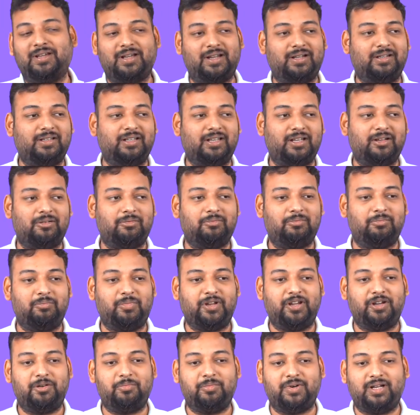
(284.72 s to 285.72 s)
And they have
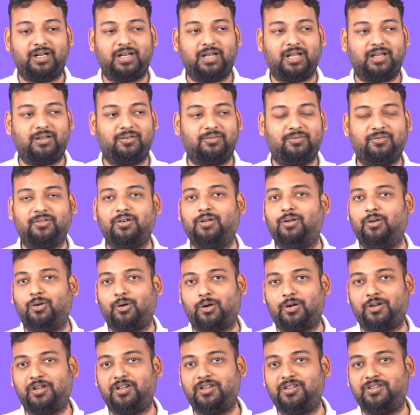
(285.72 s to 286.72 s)
made my life a
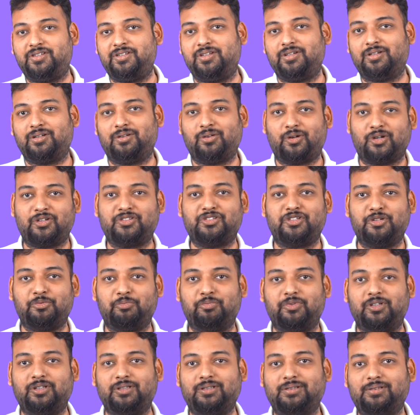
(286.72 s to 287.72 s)
lot easier, a lot
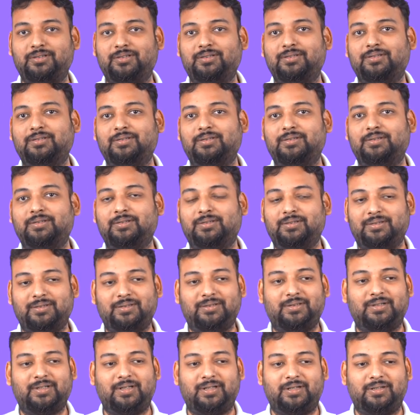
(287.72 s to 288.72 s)
simpler.
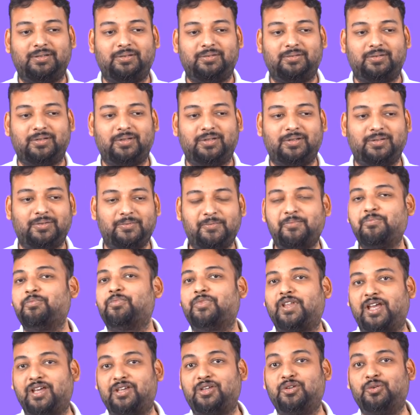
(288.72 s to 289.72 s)
And
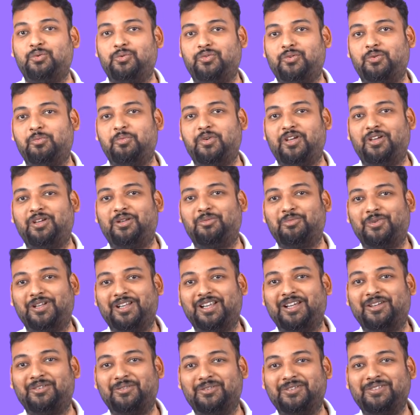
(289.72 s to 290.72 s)
thank you for being in my
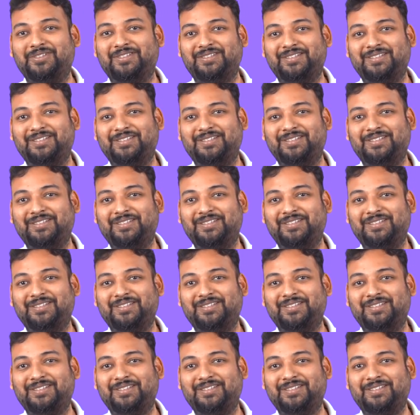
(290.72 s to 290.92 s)
life.